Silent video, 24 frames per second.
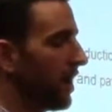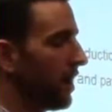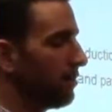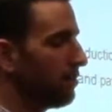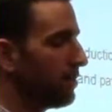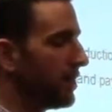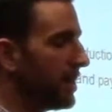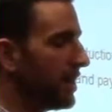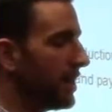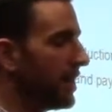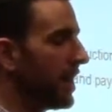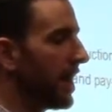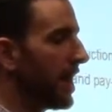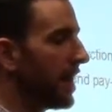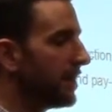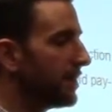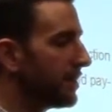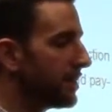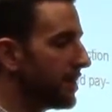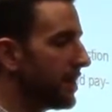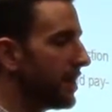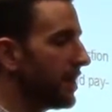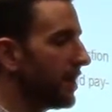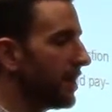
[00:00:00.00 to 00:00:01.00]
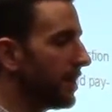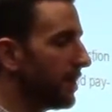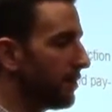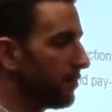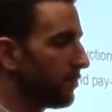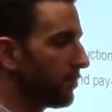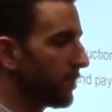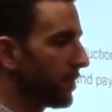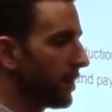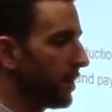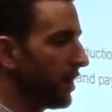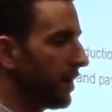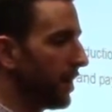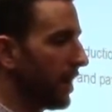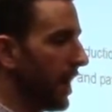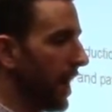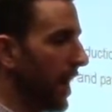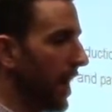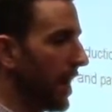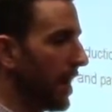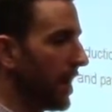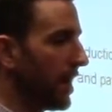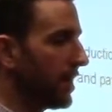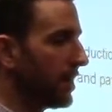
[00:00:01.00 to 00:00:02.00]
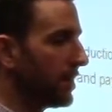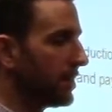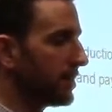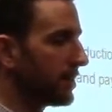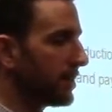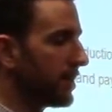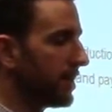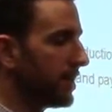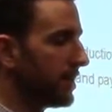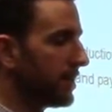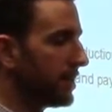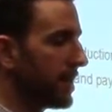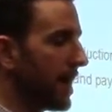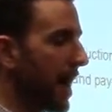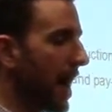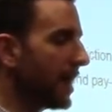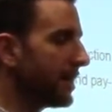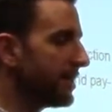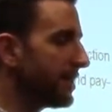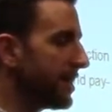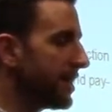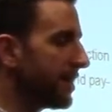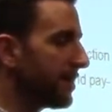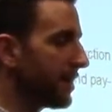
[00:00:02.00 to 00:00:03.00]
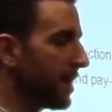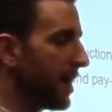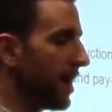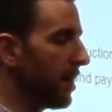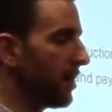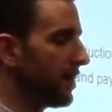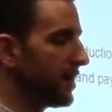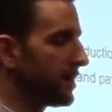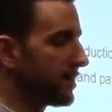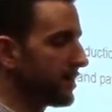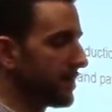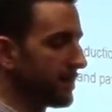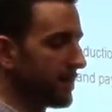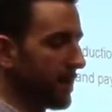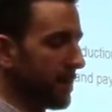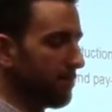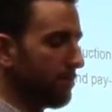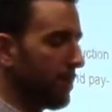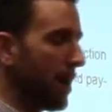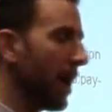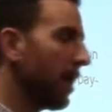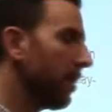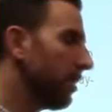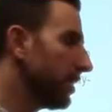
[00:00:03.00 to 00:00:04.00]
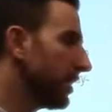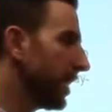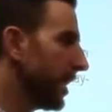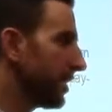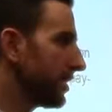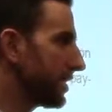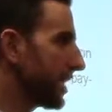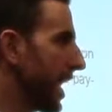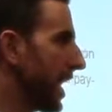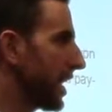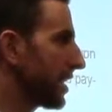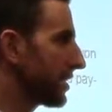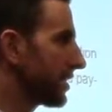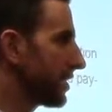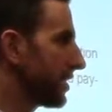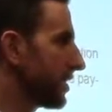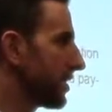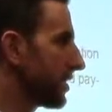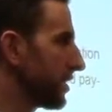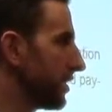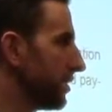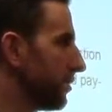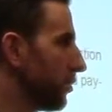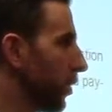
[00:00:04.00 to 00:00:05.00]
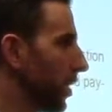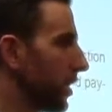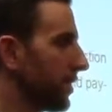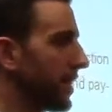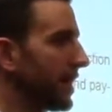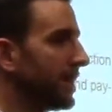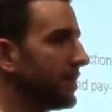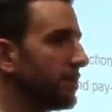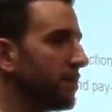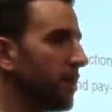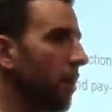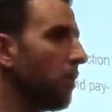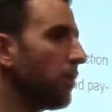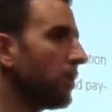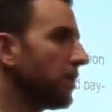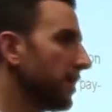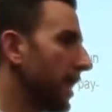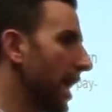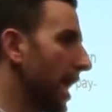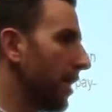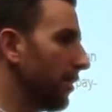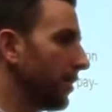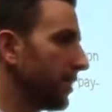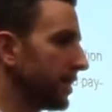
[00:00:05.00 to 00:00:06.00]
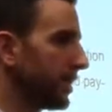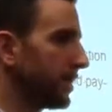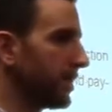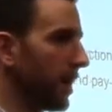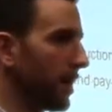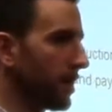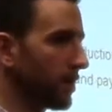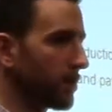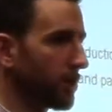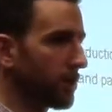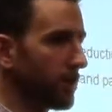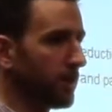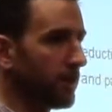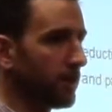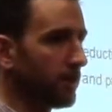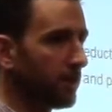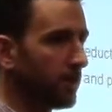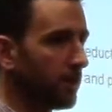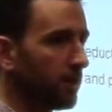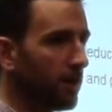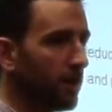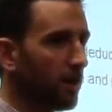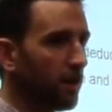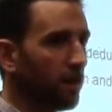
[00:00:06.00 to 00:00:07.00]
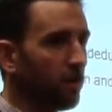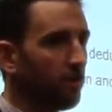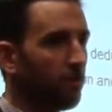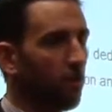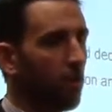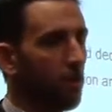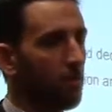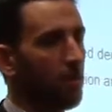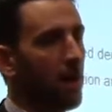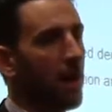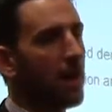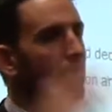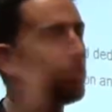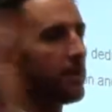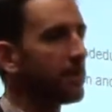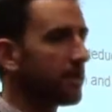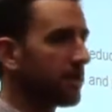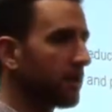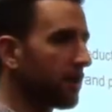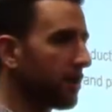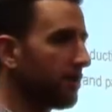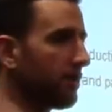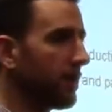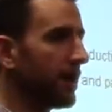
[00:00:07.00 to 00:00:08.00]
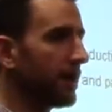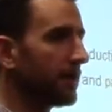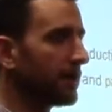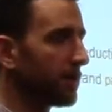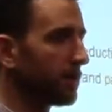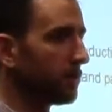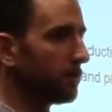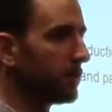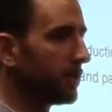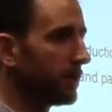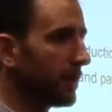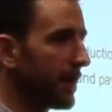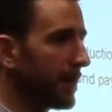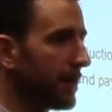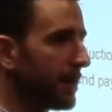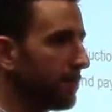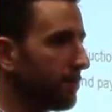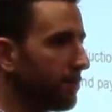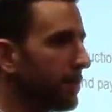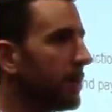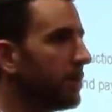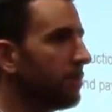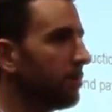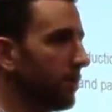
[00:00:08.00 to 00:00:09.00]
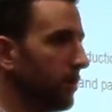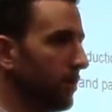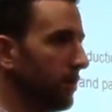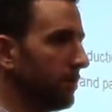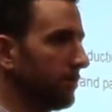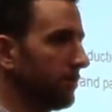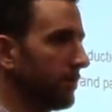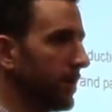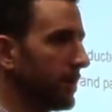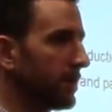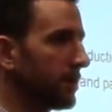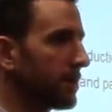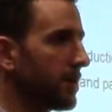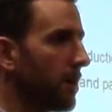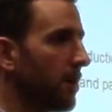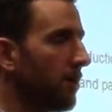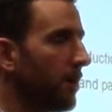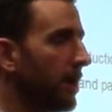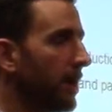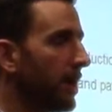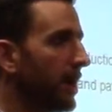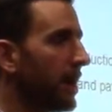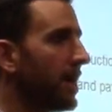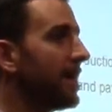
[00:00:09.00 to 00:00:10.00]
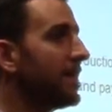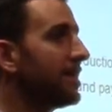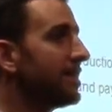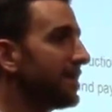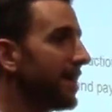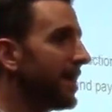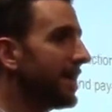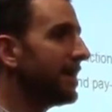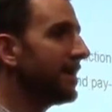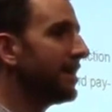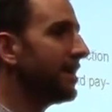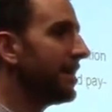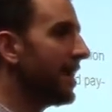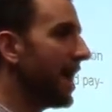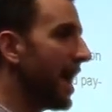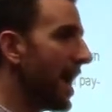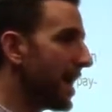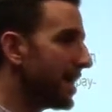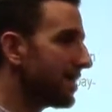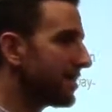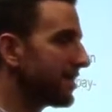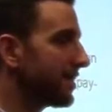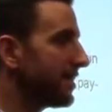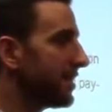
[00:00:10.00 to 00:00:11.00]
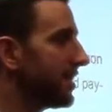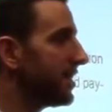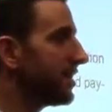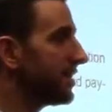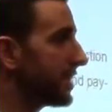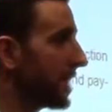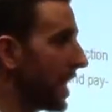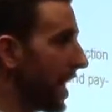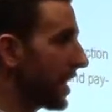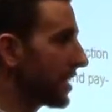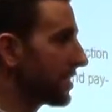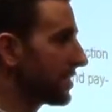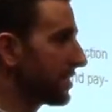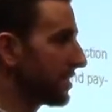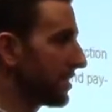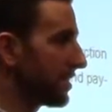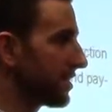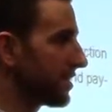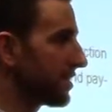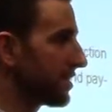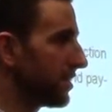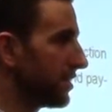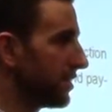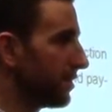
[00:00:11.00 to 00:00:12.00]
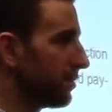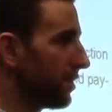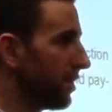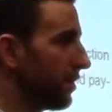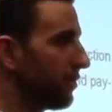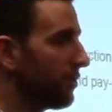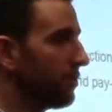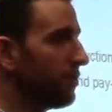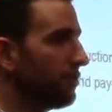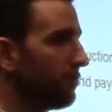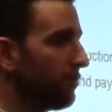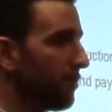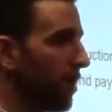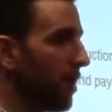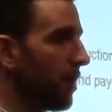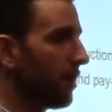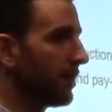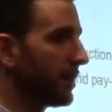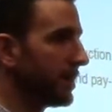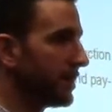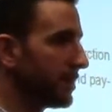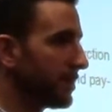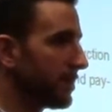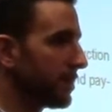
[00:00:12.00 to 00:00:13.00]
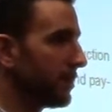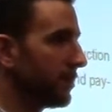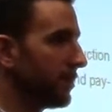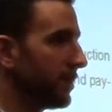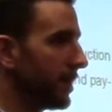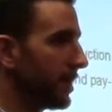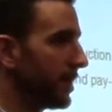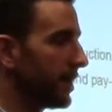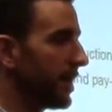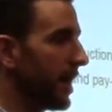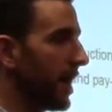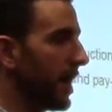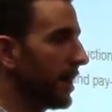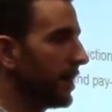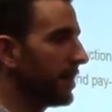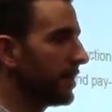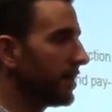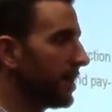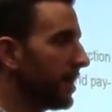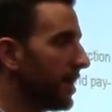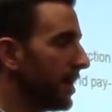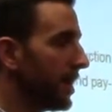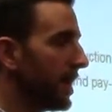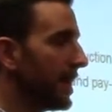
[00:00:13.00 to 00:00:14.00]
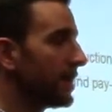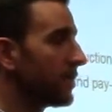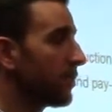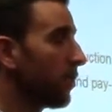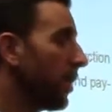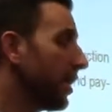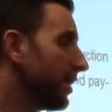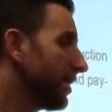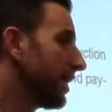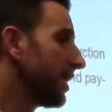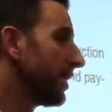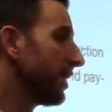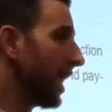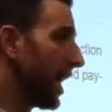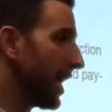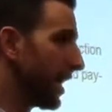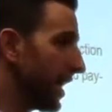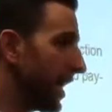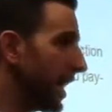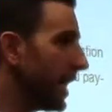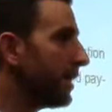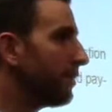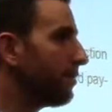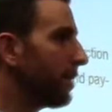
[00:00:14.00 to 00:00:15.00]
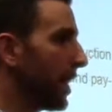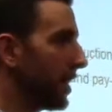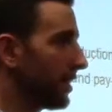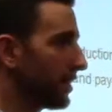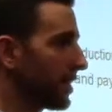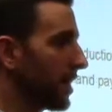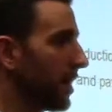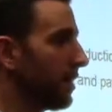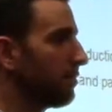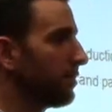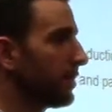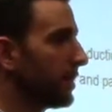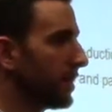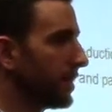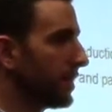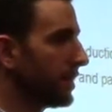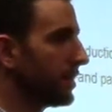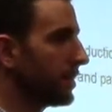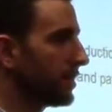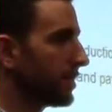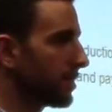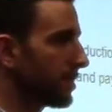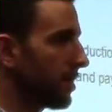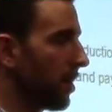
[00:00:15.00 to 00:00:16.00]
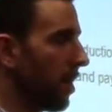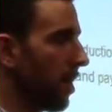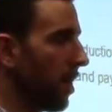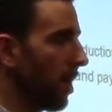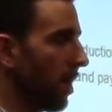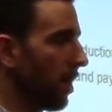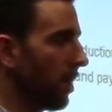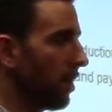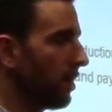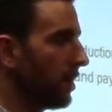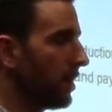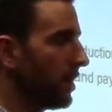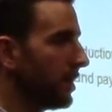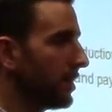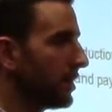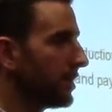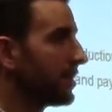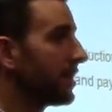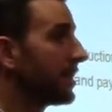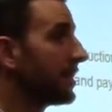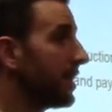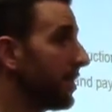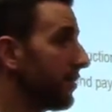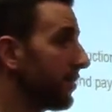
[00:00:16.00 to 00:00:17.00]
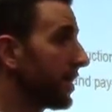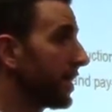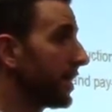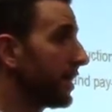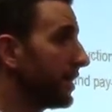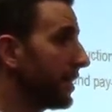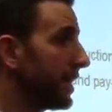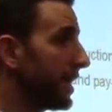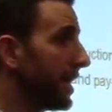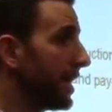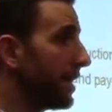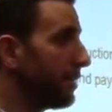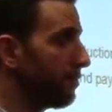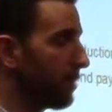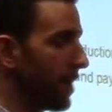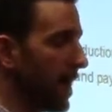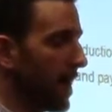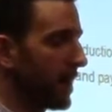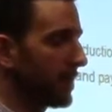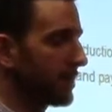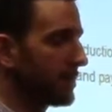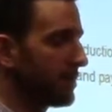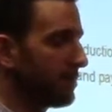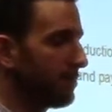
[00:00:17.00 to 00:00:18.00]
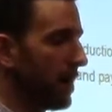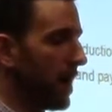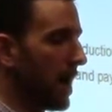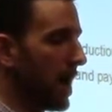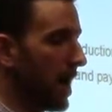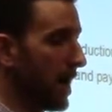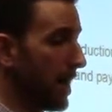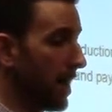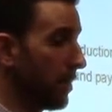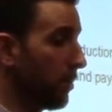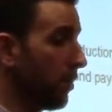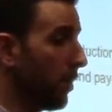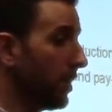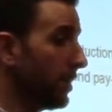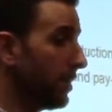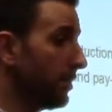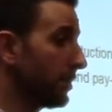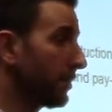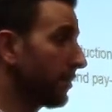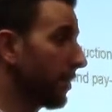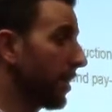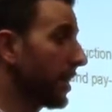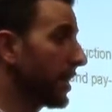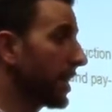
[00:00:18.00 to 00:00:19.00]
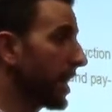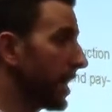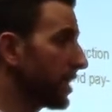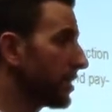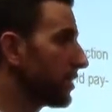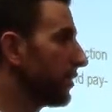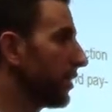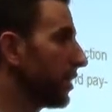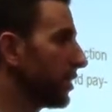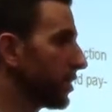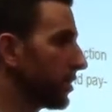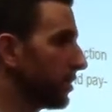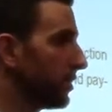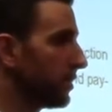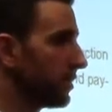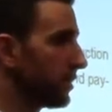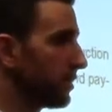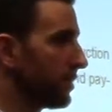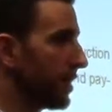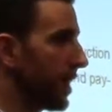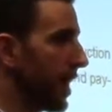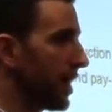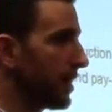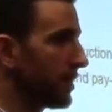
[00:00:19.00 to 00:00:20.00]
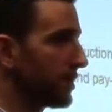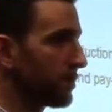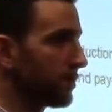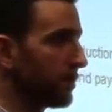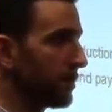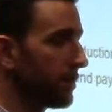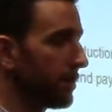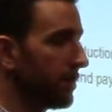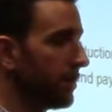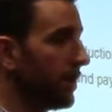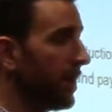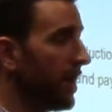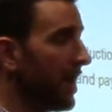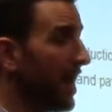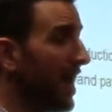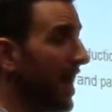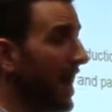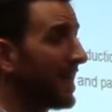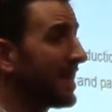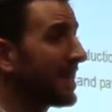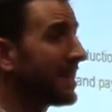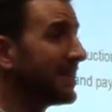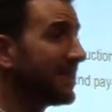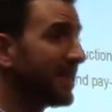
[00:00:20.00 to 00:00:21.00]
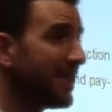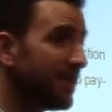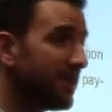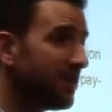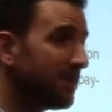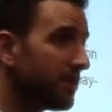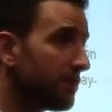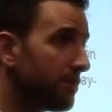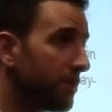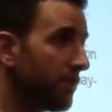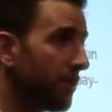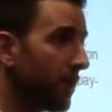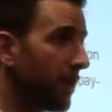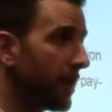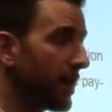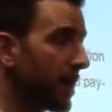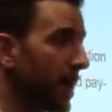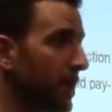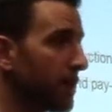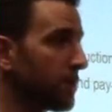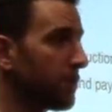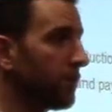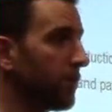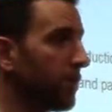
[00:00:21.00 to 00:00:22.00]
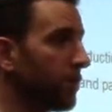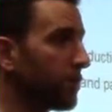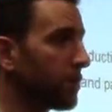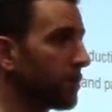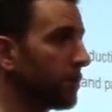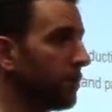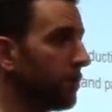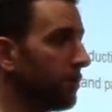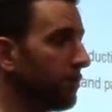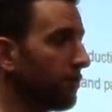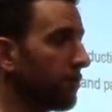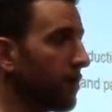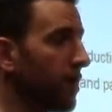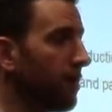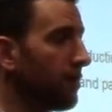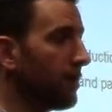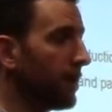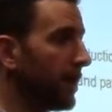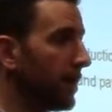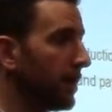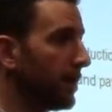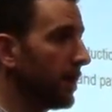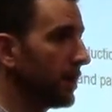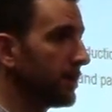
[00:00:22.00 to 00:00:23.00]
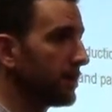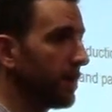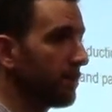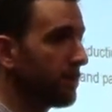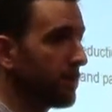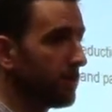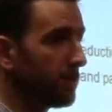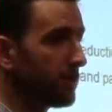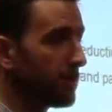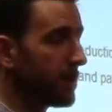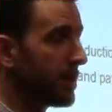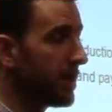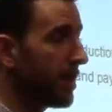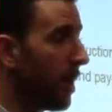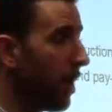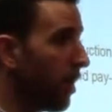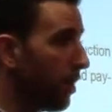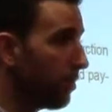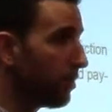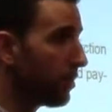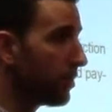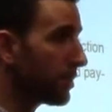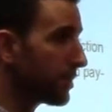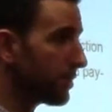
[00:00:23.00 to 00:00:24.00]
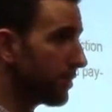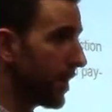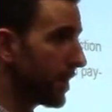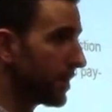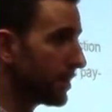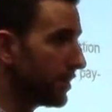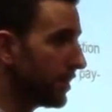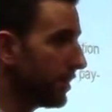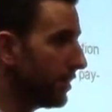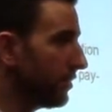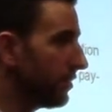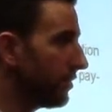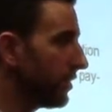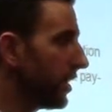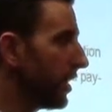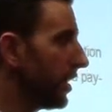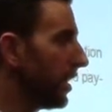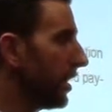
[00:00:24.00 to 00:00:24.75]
B-E-A-T. And the idea there is it's a parallel tax system where they don't allow a deduction for payments that are made to related people. And so it's a nasty tax system if you fall into it. And it's one that a lot of inbound companies are significantly impacted by, and one that was very controversial, to be honest with you, and continues to be very controversial from a WTO perspective,